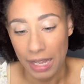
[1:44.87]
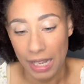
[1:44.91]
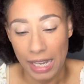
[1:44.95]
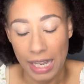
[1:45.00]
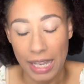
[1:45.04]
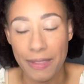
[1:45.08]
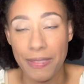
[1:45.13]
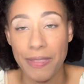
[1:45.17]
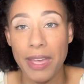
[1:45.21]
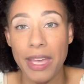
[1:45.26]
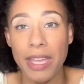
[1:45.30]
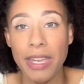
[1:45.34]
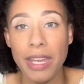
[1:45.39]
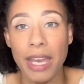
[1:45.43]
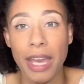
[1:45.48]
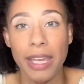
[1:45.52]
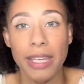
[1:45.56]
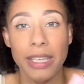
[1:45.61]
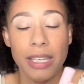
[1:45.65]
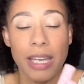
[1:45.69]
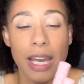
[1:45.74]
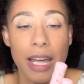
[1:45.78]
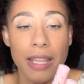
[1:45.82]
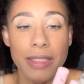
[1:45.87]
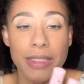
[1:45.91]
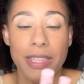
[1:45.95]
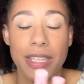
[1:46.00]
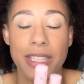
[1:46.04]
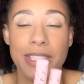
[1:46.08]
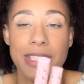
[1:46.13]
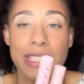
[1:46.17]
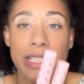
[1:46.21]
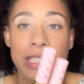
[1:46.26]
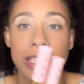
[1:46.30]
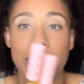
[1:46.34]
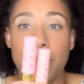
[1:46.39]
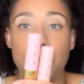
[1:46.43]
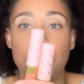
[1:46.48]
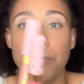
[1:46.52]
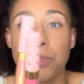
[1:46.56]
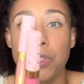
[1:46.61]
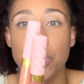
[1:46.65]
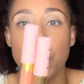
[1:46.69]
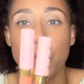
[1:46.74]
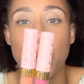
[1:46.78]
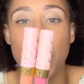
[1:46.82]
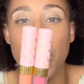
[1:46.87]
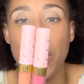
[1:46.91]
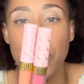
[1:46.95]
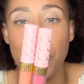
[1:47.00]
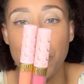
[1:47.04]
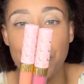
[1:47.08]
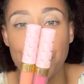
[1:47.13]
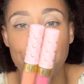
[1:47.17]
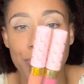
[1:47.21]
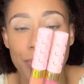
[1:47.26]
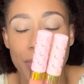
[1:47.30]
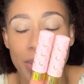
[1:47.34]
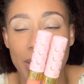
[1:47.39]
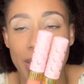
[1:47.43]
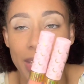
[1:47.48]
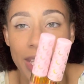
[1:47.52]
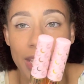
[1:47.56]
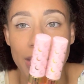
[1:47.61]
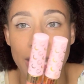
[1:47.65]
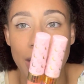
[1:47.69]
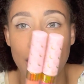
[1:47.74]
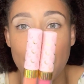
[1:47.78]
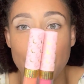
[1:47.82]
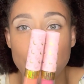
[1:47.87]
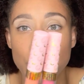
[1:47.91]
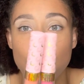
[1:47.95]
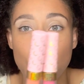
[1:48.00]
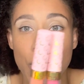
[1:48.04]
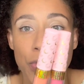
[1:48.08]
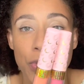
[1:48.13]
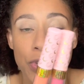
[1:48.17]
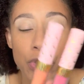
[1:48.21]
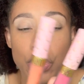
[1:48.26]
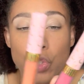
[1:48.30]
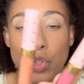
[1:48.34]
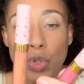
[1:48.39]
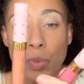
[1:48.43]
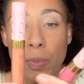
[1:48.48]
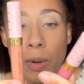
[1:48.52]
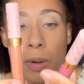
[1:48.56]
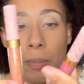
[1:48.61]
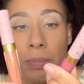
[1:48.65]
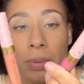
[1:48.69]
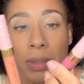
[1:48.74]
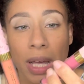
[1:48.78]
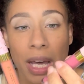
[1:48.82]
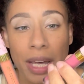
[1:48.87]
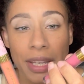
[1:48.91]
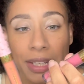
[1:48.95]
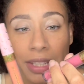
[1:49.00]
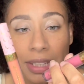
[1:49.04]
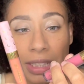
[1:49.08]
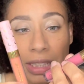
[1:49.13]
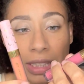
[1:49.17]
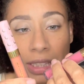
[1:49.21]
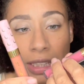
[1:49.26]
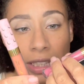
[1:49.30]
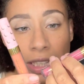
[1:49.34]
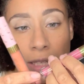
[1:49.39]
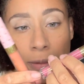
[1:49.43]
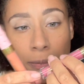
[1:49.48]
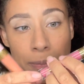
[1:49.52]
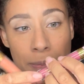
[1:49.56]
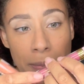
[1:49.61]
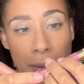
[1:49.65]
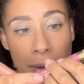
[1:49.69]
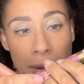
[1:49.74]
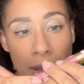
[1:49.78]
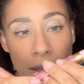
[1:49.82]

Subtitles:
And then I got this lip duo. It comes with a super blotted lip,